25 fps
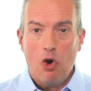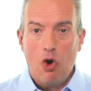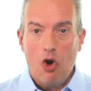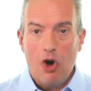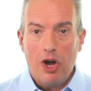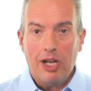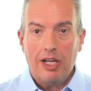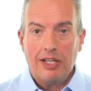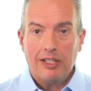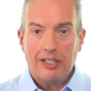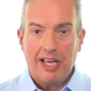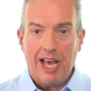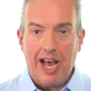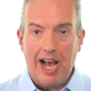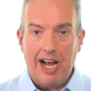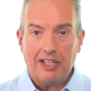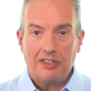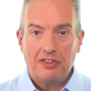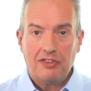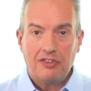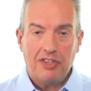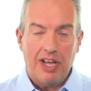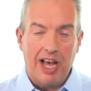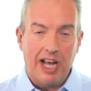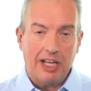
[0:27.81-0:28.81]
oil and
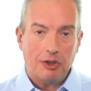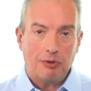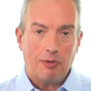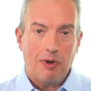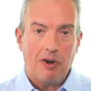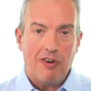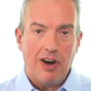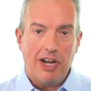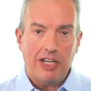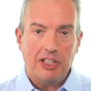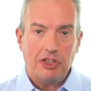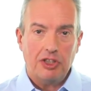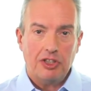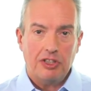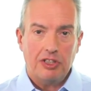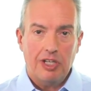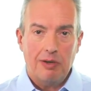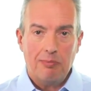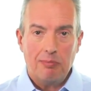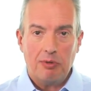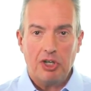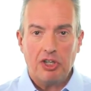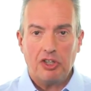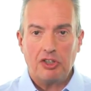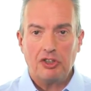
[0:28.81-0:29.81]
gas exploration
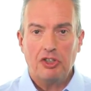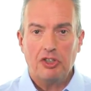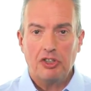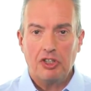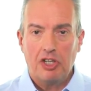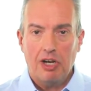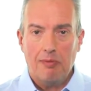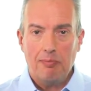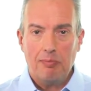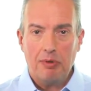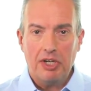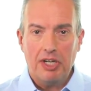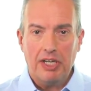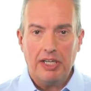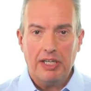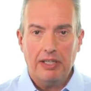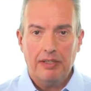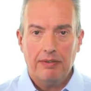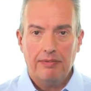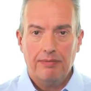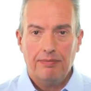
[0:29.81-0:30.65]
and production company.